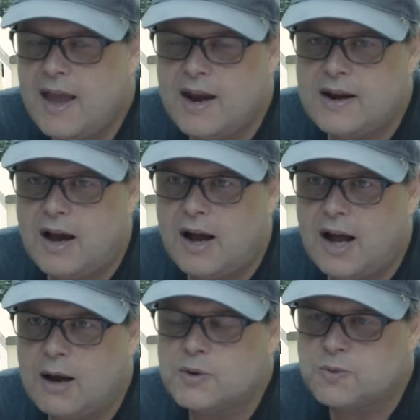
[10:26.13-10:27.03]
And
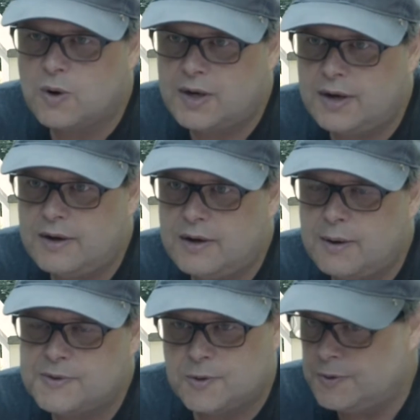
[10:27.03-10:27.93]
I was
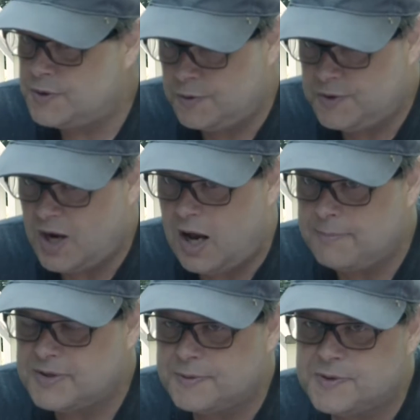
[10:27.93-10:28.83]
doing two
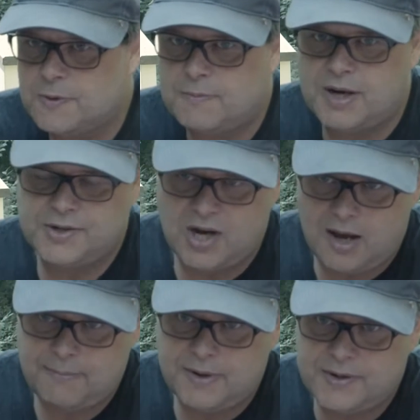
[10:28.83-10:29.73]
jobs. I was doing my
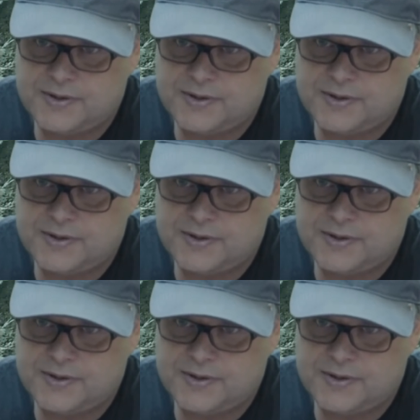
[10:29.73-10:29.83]
job in